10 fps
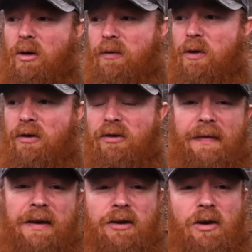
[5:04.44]
if you
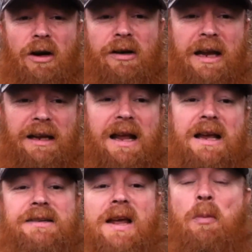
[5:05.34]
decide that you're going to take a
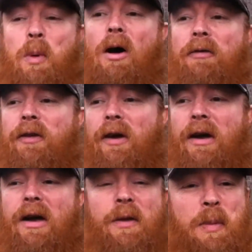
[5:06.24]
step off the
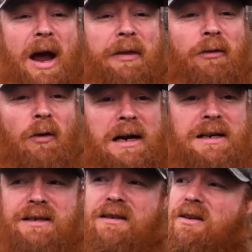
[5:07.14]
path of
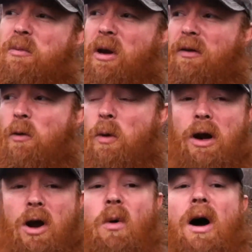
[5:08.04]
righteousness. I mean, if you want
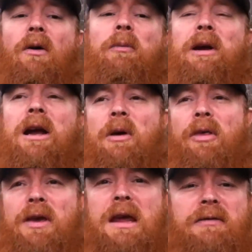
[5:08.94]
to go out and become a
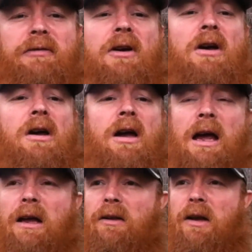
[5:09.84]
thief
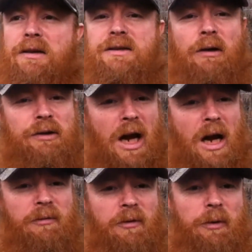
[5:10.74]
and steal
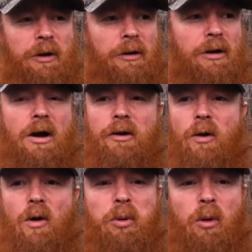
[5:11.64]
time from your
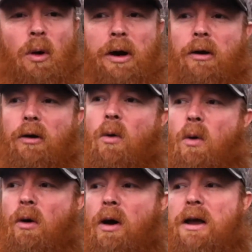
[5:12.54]
employer,
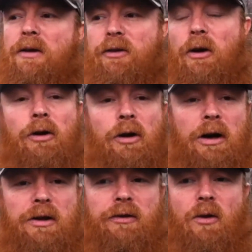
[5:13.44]
or steal
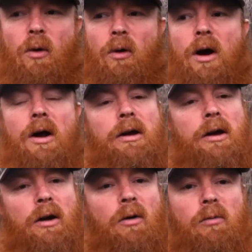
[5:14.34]
goods, or,
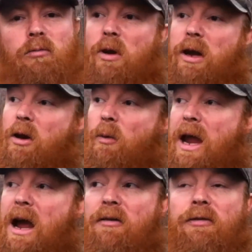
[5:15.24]
here we
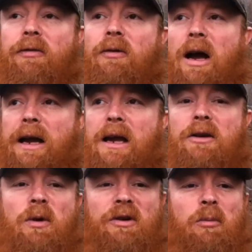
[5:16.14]
have, I
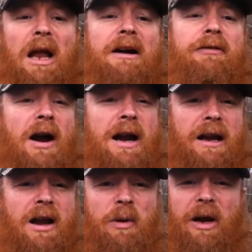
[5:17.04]
guess, what is it, Black
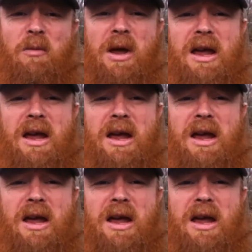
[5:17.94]
Friday coming up.